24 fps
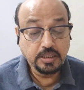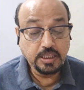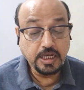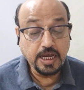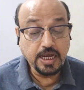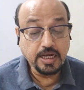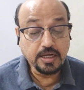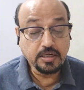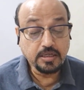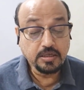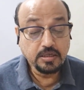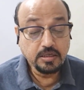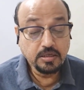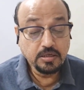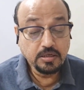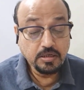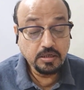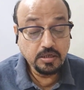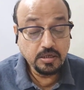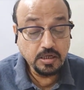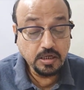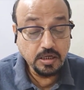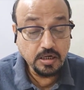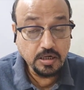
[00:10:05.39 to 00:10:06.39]
That
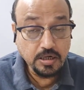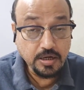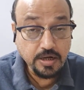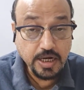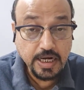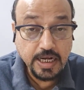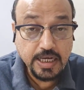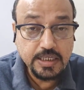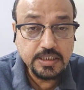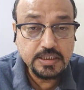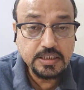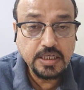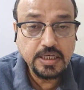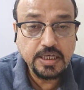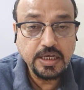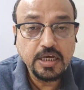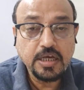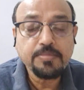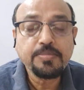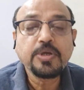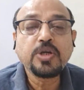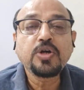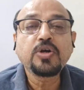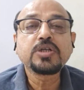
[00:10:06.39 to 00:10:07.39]
dries the
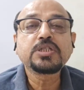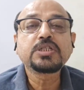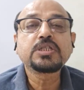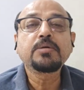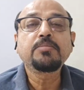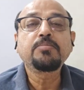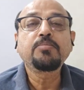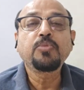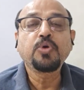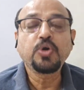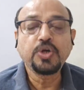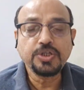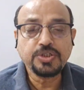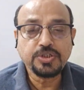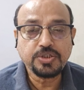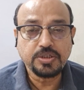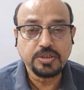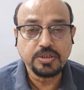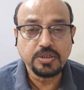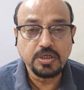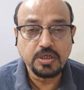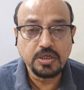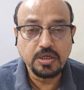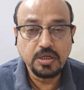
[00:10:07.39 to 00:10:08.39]
air because the
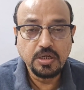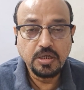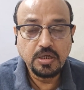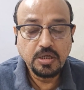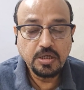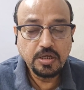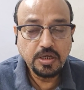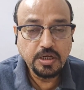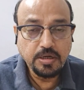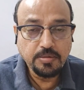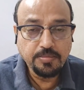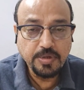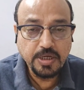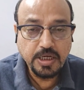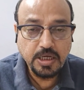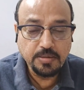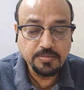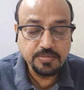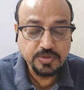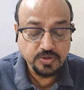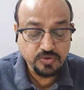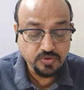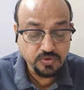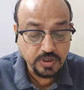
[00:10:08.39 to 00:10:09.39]
moisture, it
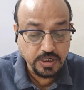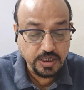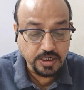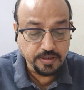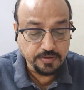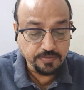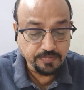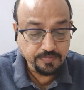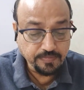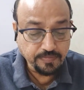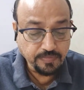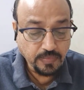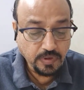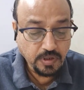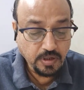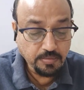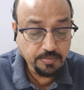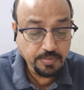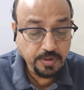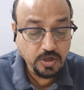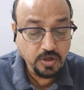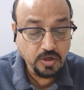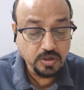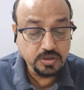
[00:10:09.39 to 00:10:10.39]
becomes dry
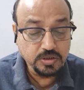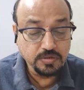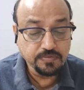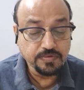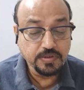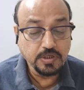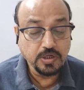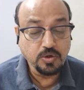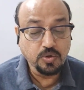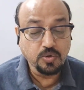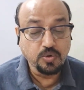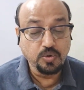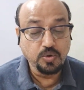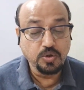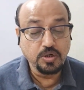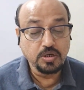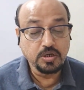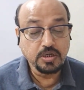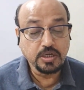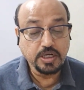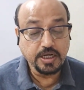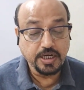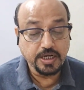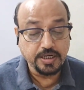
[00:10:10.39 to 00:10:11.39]
because of the
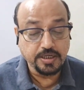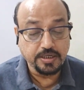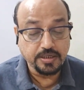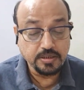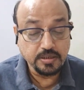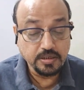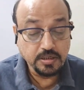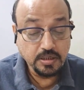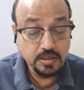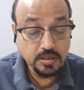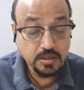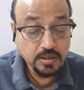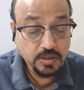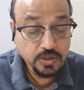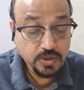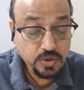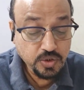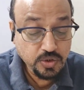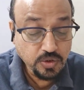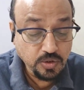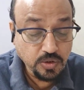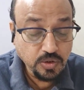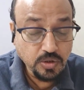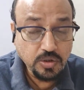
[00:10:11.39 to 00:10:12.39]
cold current.
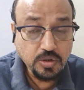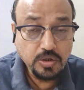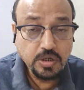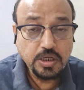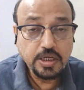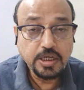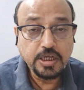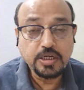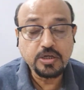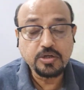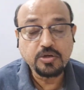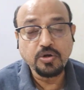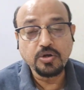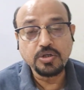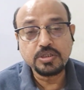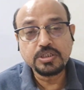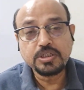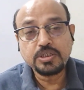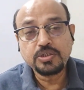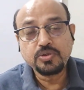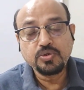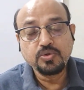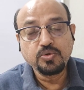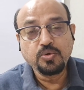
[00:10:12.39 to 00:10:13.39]
So it
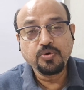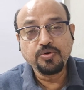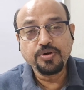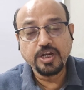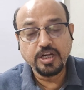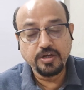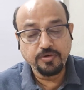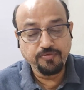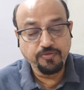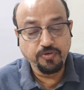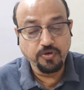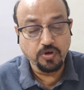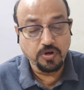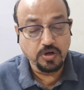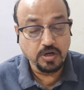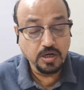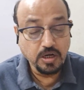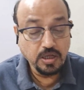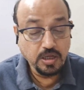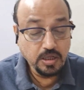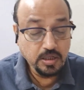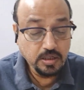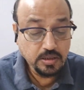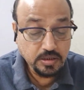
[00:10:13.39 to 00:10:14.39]
causes no rainfall.
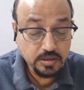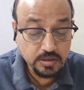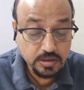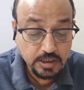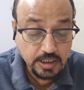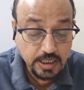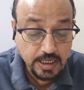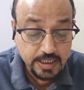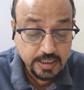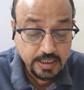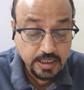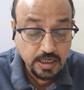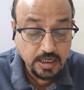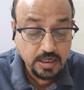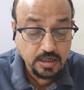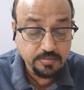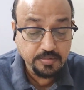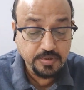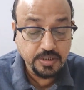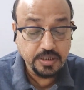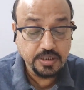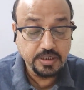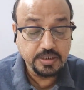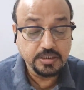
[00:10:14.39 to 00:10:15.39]
So the
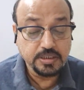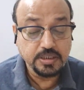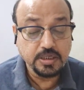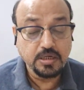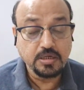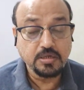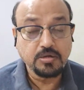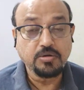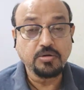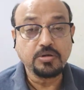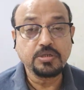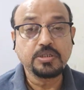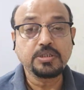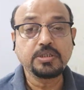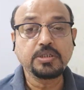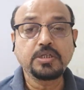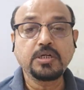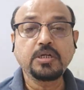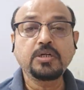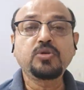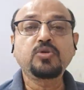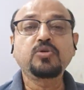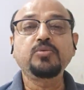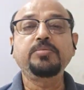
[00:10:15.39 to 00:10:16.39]
Atacama Desert
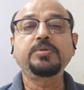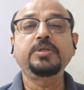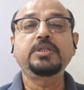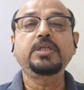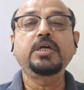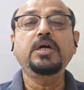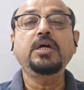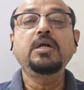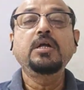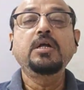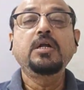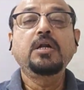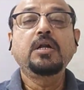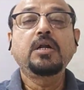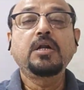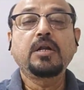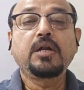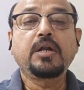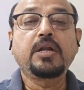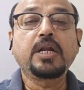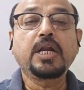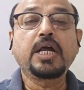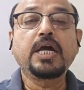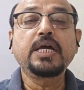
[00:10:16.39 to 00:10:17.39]
considered to be the
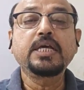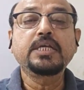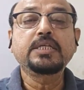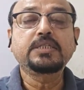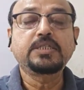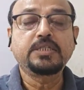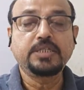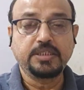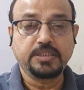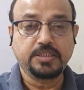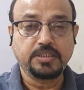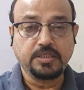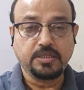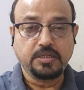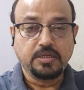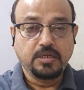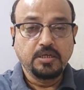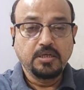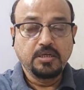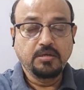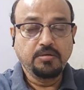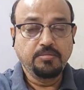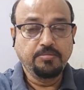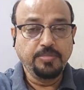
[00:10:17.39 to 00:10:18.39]
driest desert.
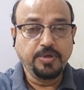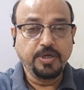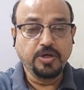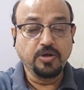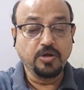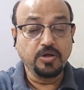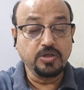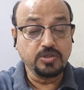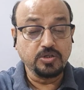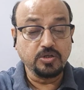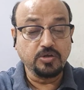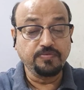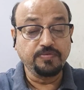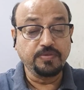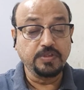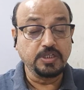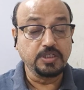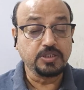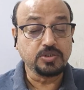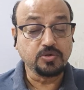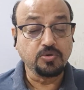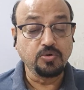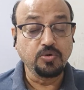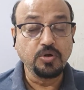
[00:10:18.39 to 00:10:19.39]
Because of
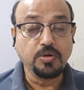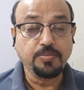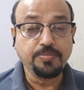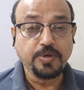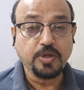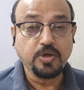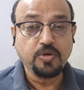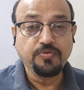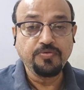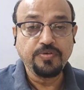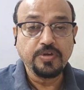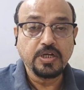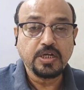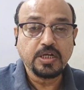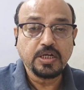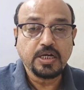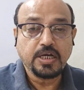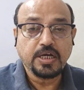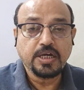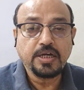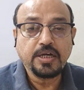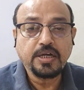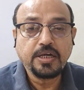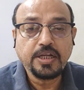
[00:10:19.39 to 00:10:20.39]
this cold Peruvian
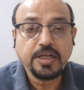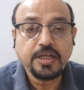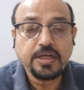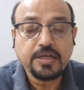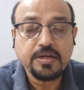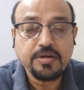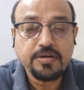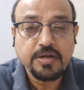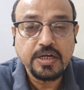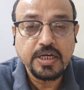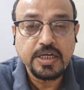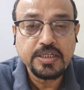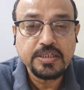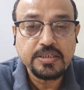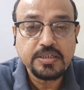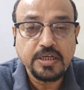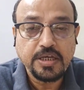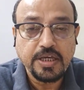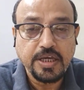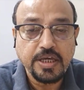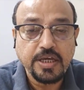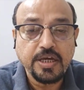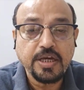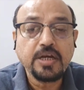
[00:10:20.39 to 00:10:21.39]
current, it dries
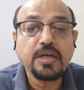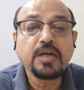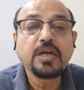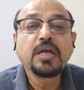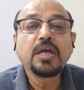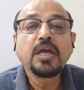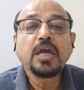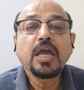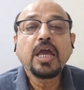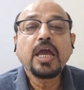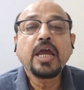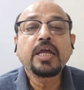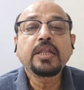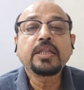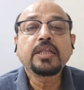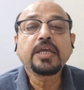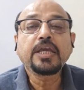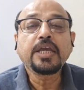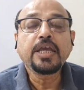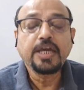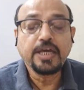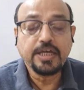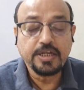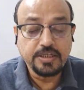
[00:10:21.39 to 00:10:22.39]
the air and
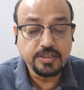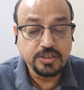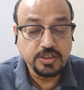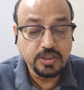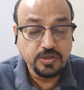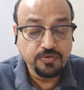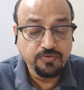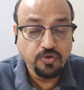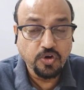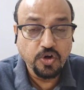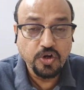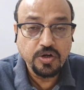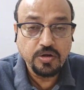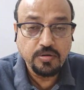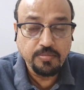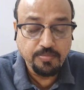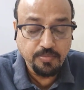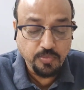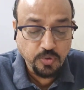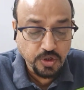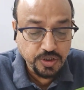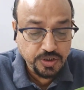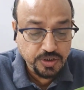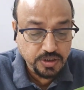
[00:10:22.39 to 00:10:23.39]
the air is devoid of
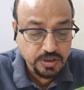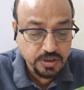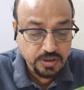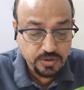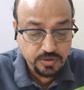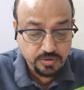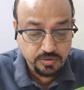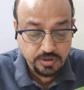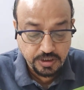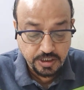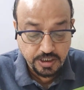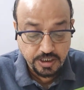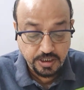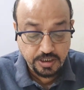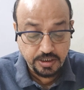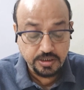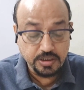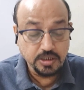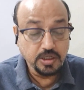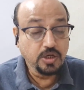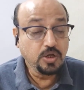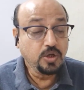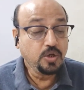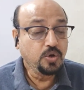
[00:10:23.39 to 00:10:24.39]
moisture, so there
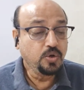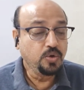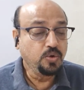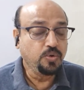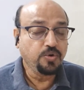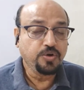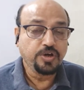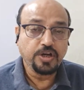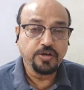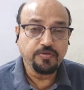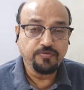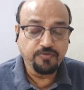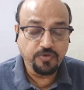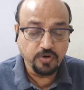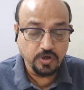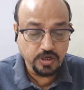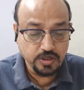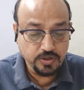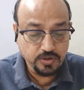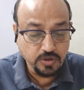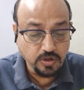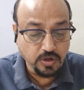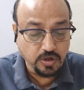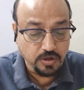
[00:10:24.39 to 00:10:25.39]
is no
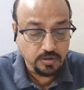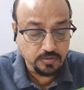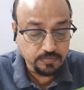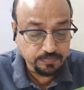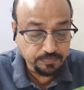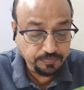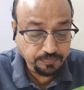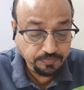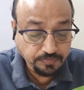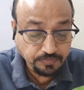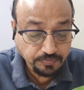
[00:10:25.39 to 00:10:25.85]
rainfall at all.